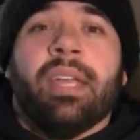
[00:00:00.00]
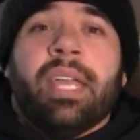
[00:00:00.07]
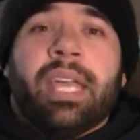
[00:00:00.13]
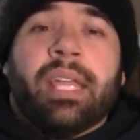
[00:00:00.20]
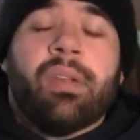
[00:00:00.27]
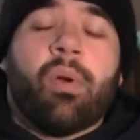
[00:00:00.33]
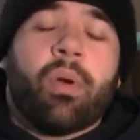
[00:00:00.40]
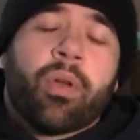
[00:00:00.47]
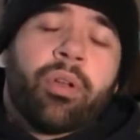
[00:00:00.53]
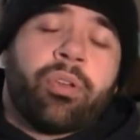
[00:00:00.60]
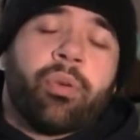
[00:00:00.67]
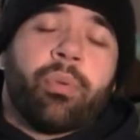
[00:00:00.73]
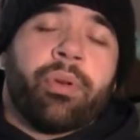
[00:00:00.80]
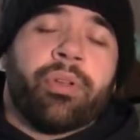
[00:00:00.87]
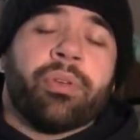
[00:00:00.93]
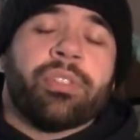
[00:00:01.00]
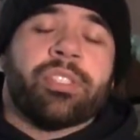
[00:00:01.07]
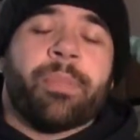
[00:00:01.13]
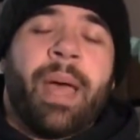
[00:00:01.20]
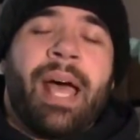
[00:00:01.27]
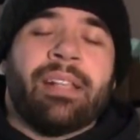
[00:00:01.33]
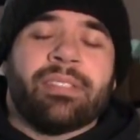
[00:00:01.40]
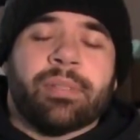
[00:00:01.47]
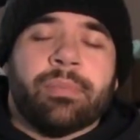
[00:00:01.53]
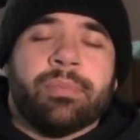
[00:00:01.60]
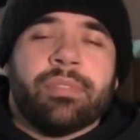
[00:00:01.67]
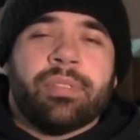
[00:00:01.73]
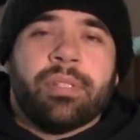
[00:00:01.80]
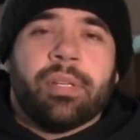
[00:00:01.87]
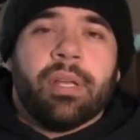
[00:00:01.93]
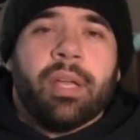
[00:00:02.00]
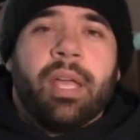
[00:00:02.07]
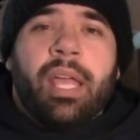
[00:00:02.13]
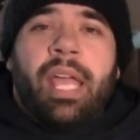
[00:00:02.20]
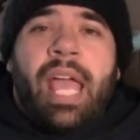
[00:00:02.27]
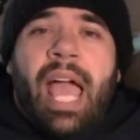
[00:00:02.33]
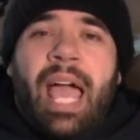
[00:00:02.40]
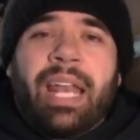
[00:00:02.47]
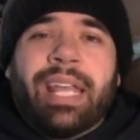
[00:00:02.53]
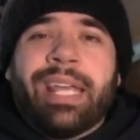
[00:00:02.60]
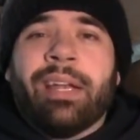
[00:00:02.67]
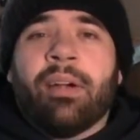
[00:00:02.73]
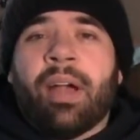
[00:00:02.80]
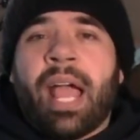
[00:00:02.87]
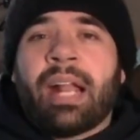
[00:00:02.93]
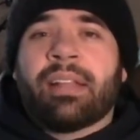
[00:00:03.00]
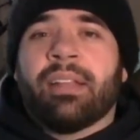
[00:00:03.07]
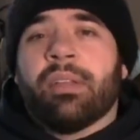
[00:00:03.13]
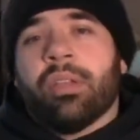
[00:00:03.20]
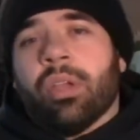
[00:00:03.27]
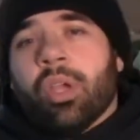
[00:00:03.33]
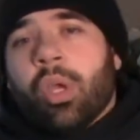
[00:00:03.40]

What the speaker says: in order to reduce spasms, had interacted